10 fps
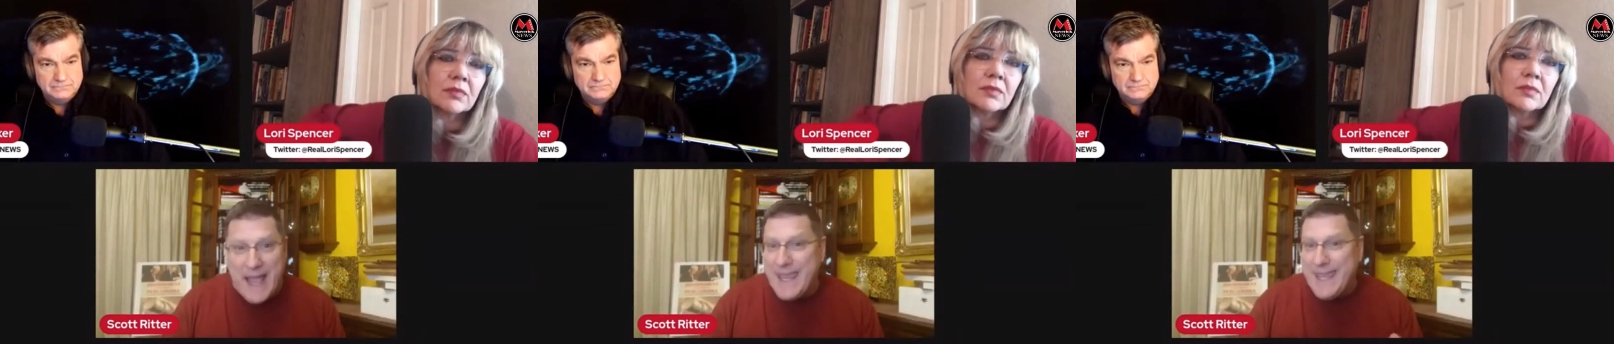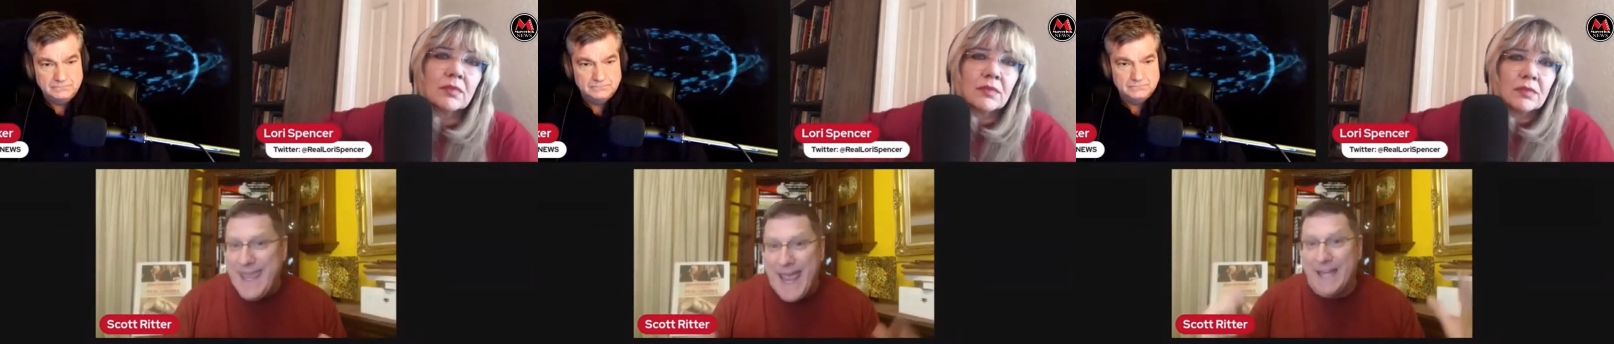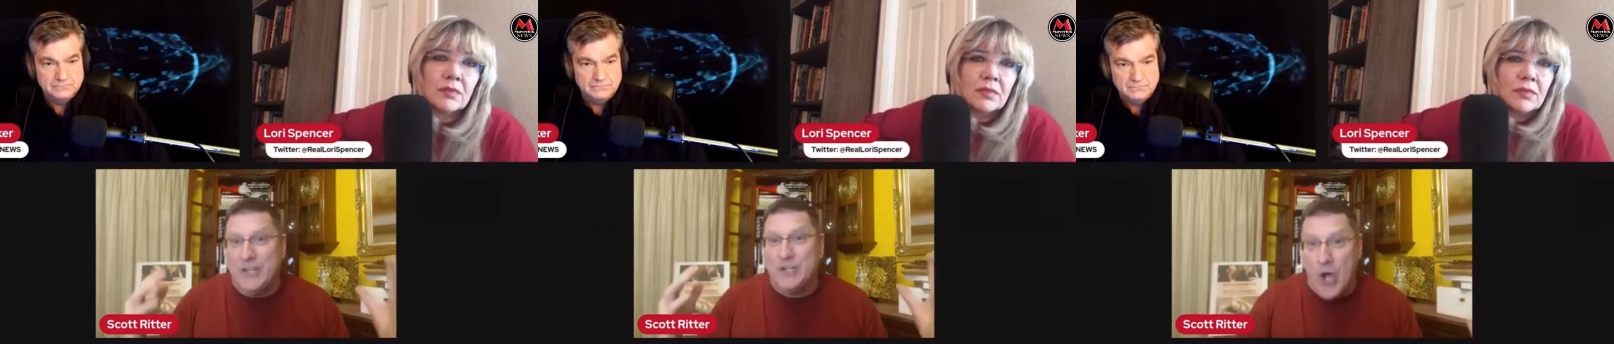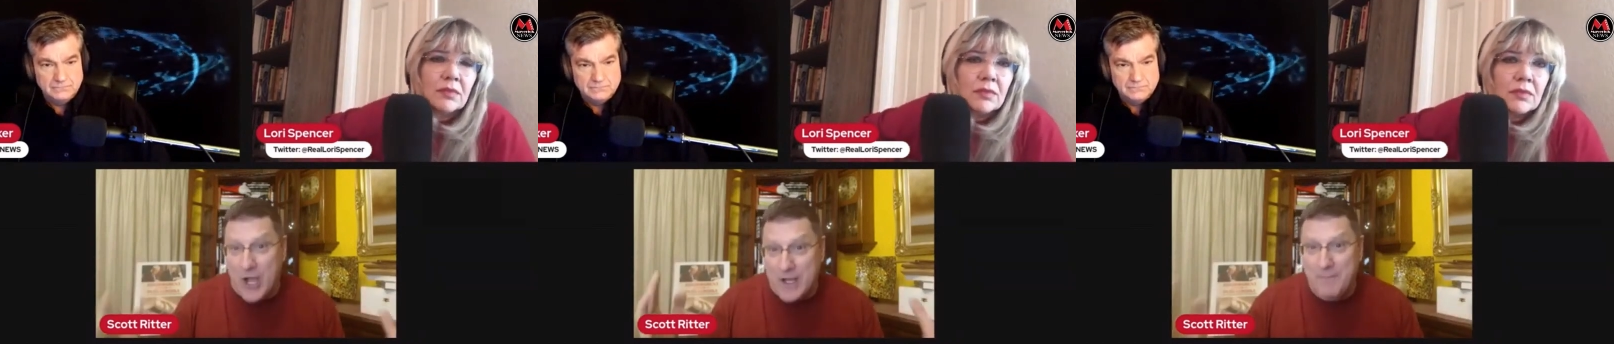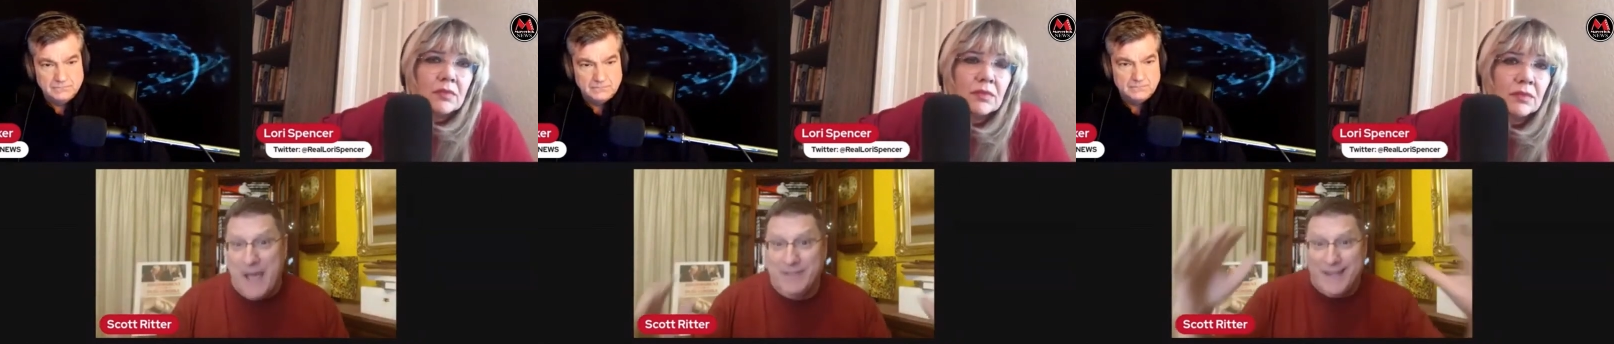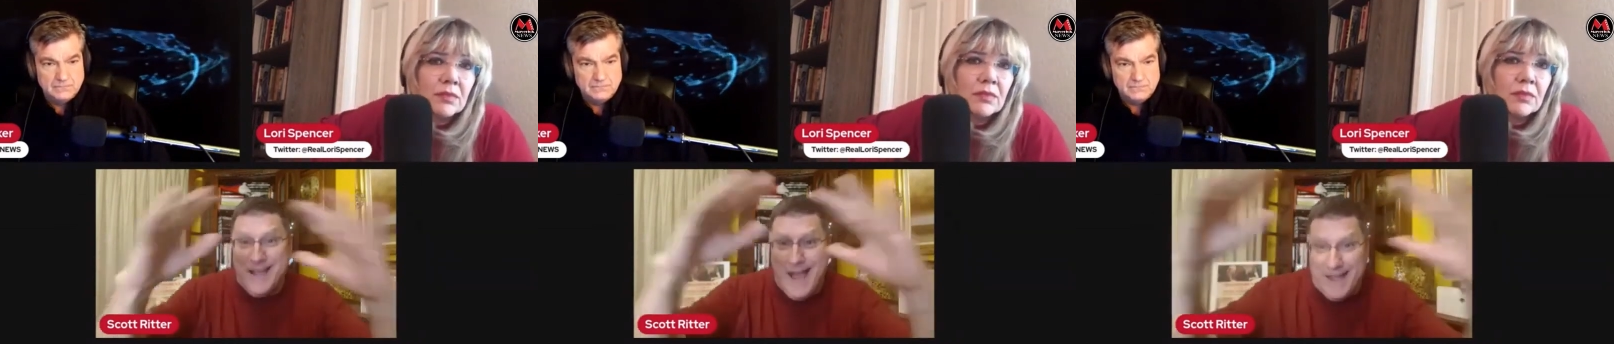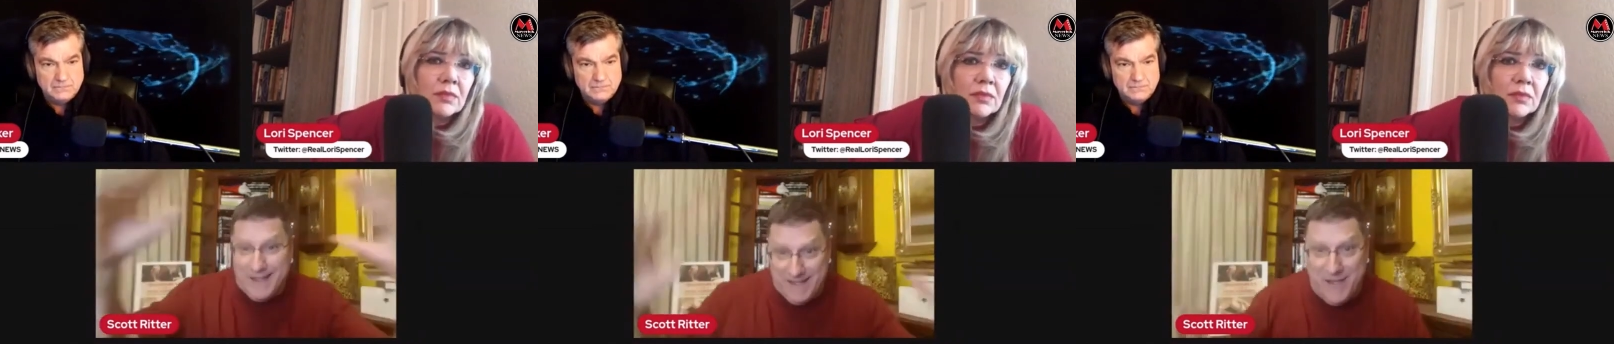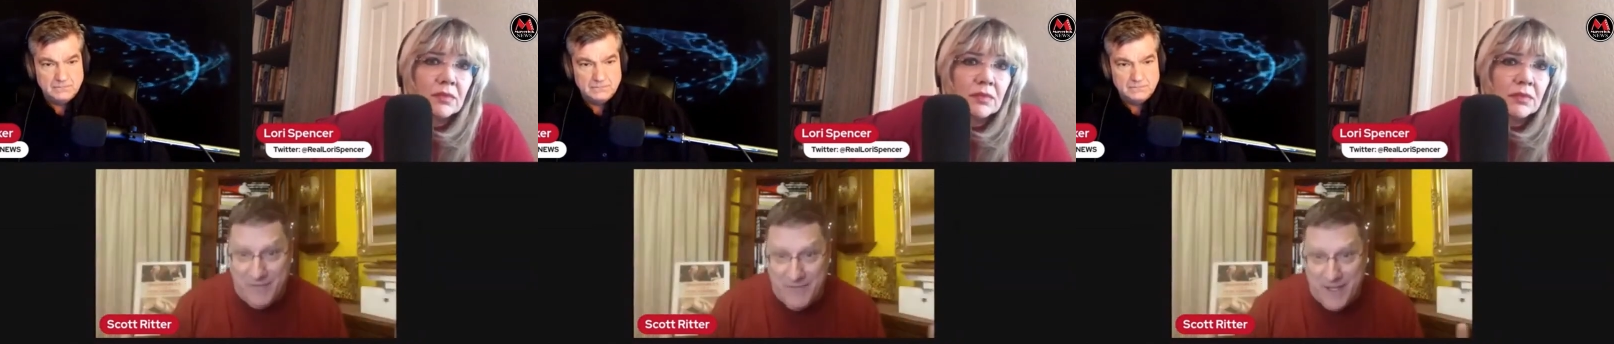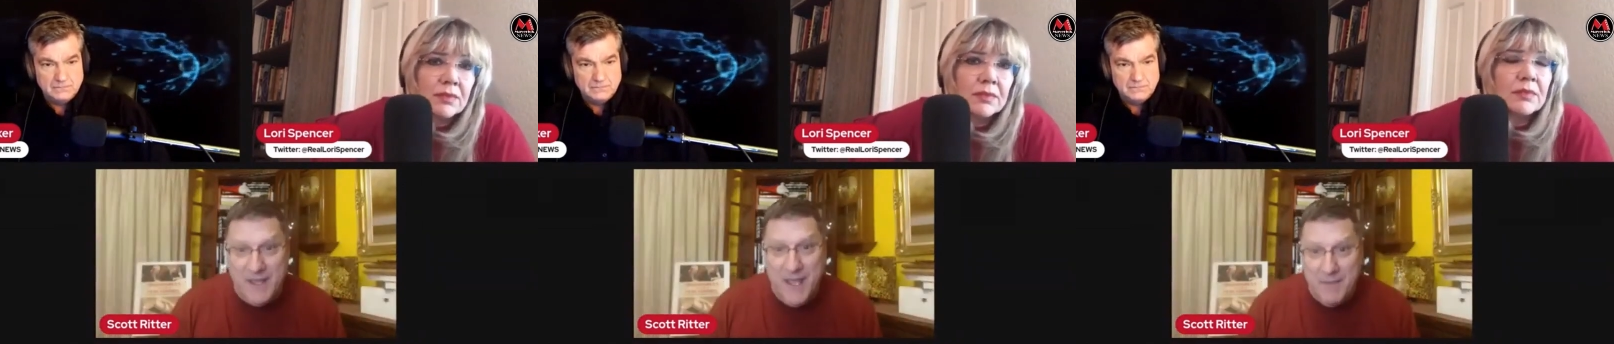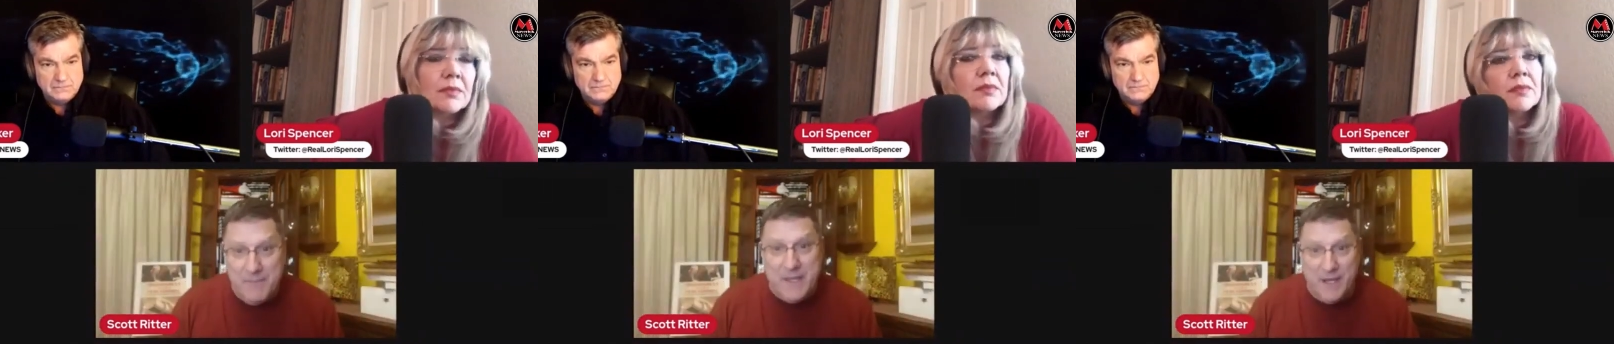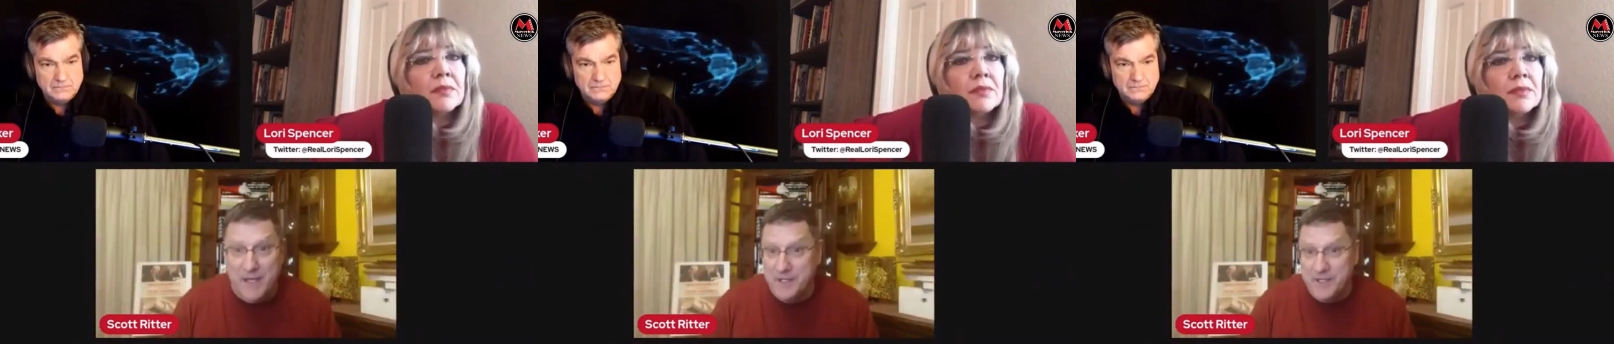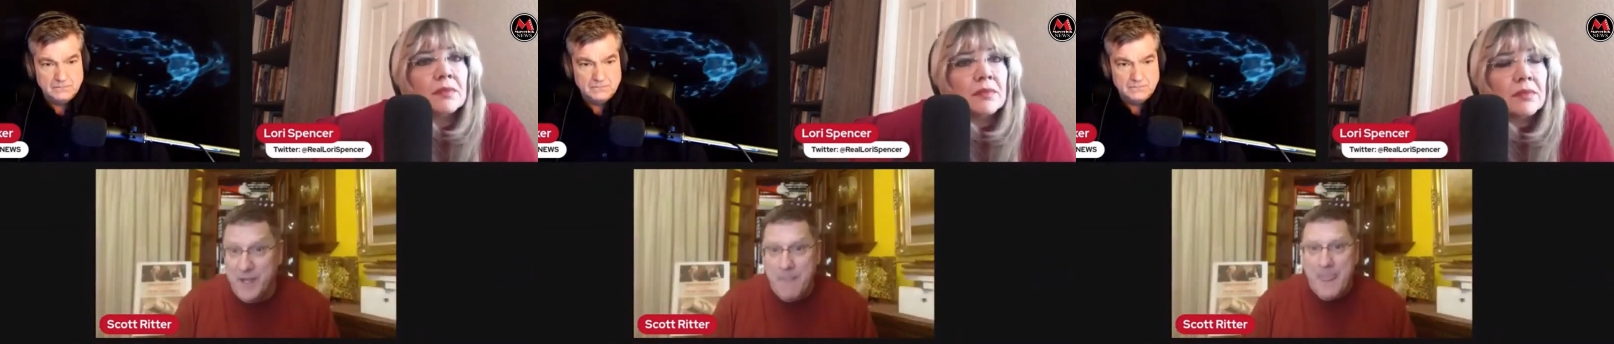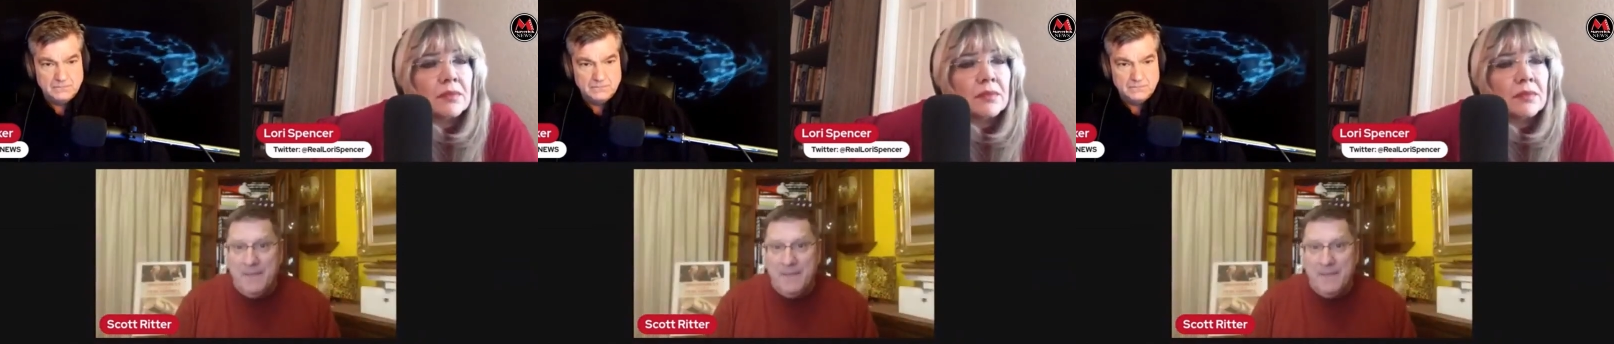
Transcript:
Speaker 1: and I can't talk about the content of it because